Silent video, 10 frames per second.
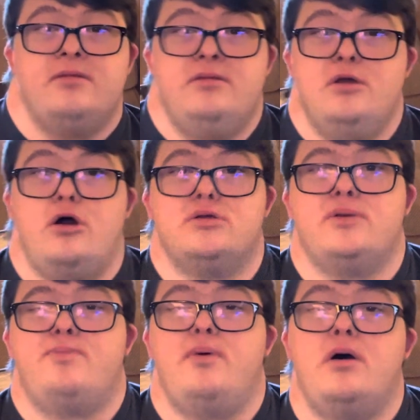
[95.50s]
your
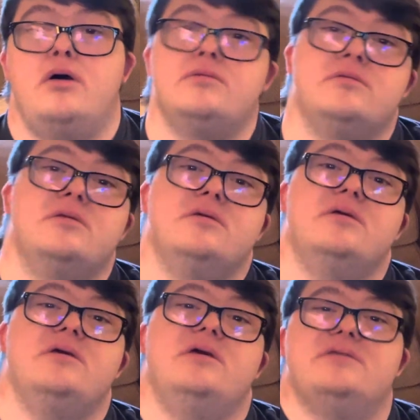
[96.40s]
support
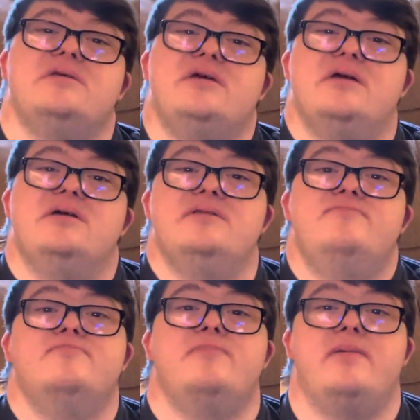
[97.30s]
is in
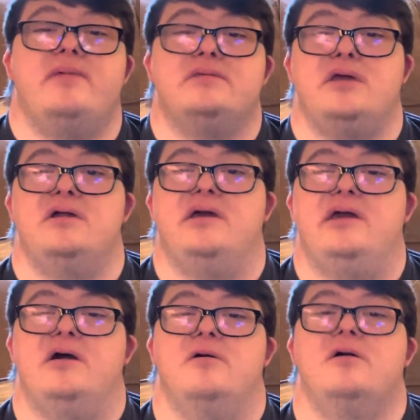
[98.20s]
my video channel
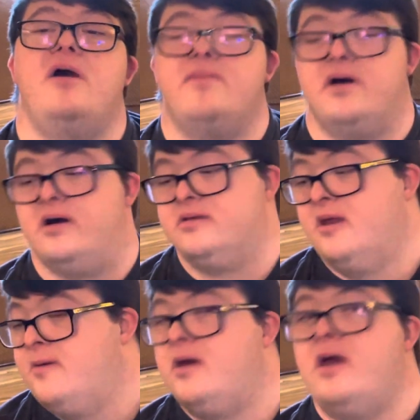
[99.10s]
here, come on.
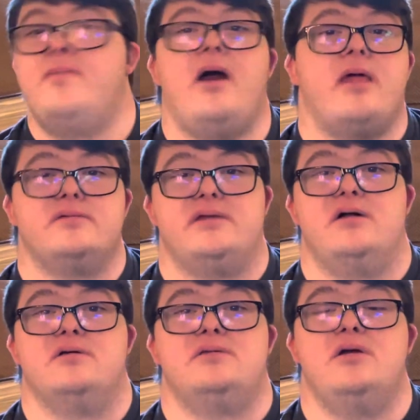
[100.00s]
And my other
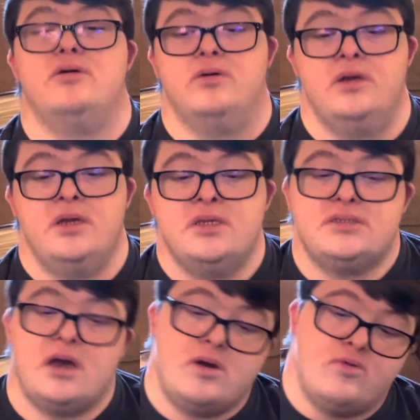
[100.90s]
channel too.
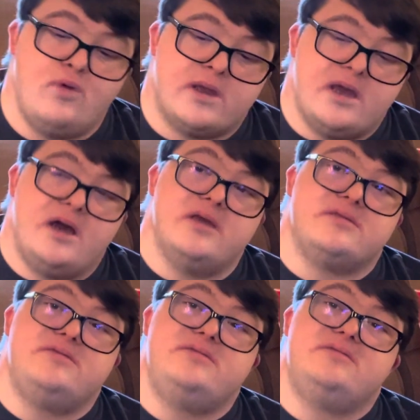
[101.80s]
So we got
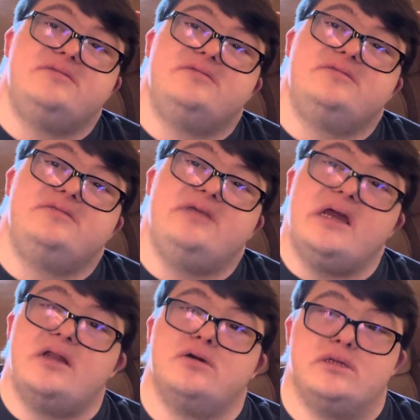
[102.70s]

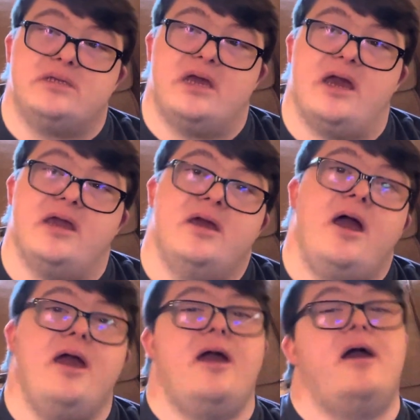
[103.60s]
dinner today,
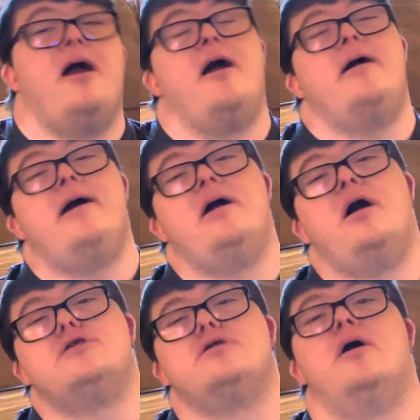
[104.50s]
and
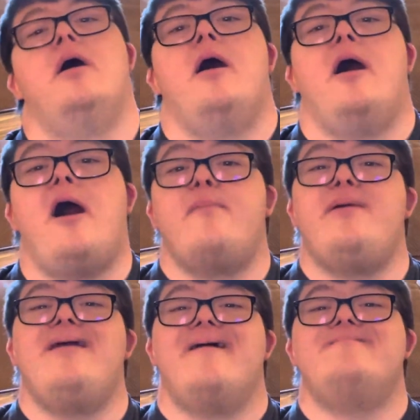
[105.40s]
also,
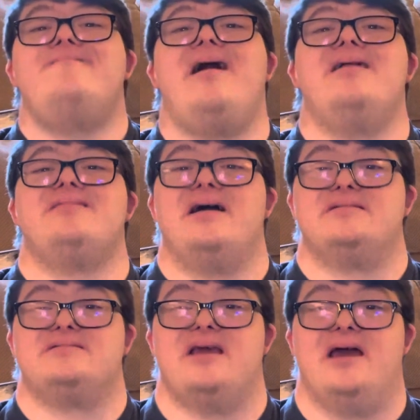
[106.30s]
happy
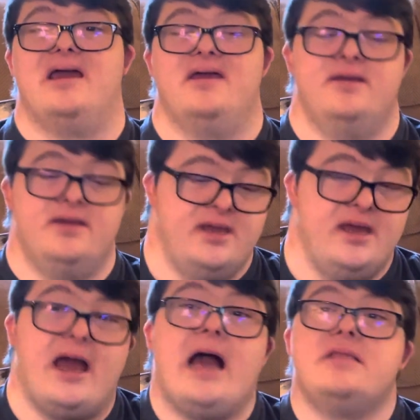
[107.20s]
Valentine's Day.
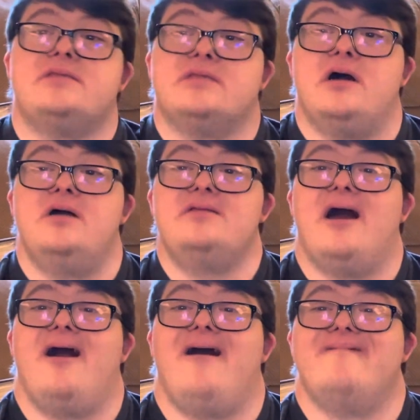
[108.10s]
I don't
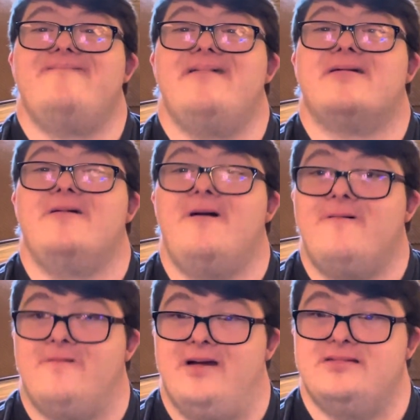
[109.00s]
have a
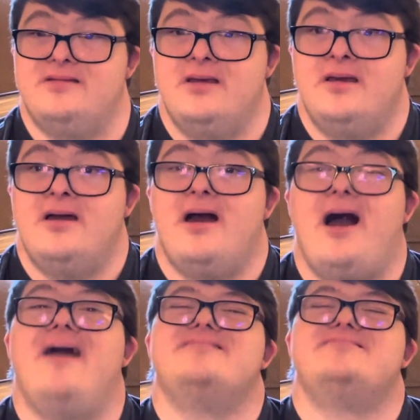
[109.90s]
girlfriend,
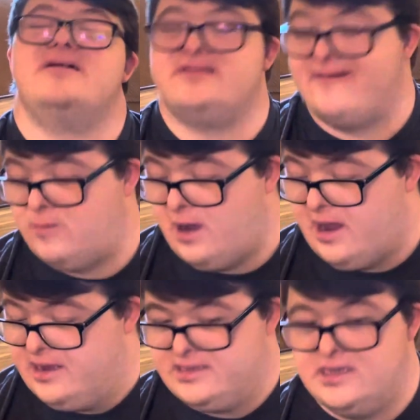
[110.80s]
I just have a
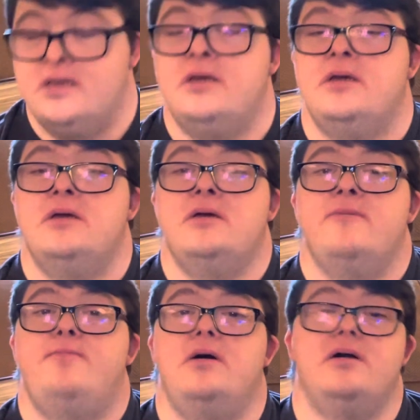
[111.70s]
friend.
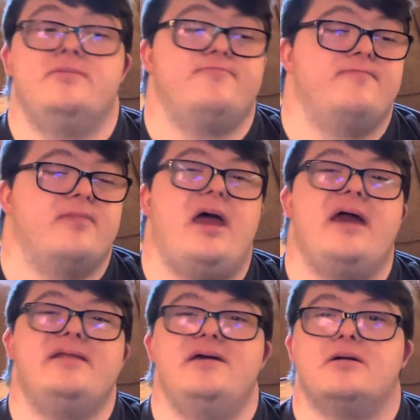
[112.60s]
But
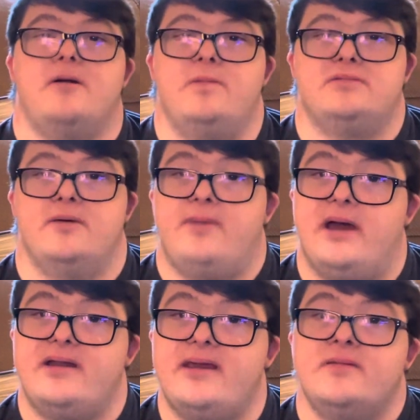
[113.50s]
I need a girlfriend so
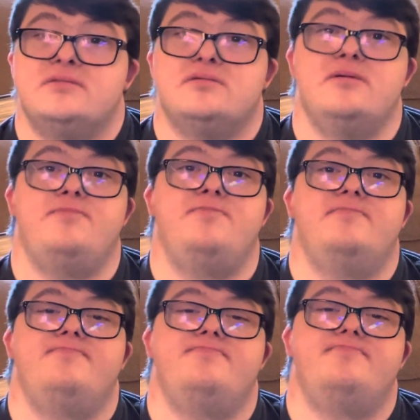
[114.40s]
badly, so
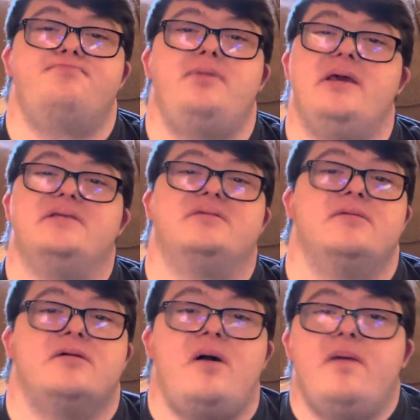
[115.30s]
please,
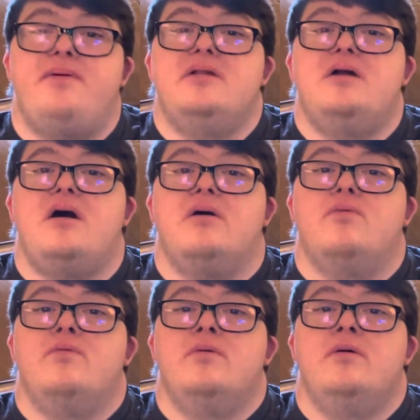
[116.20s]
comment
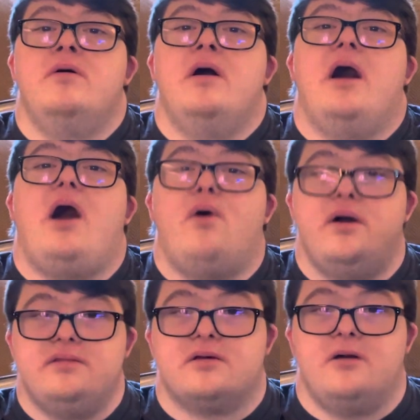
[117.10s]
below. I
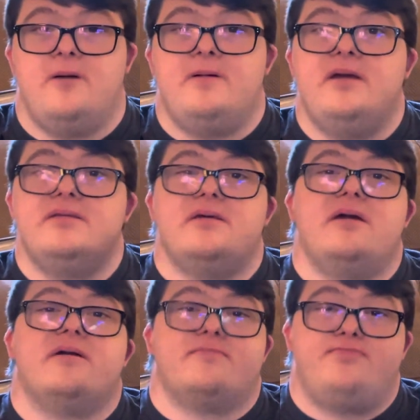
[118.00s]
want a girlfriend.
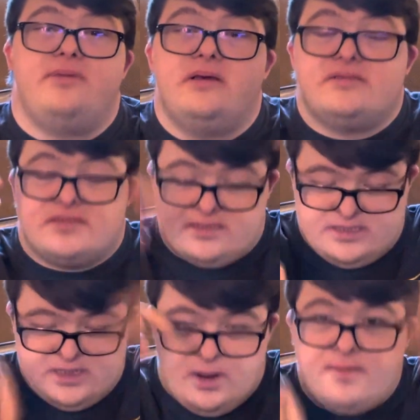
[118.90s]
Please,
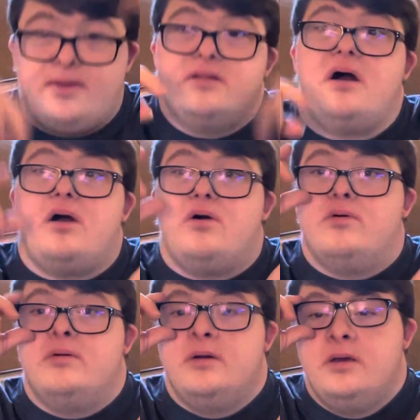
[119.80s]
comment
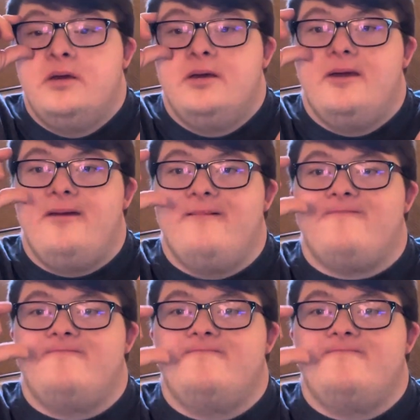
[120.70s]
below if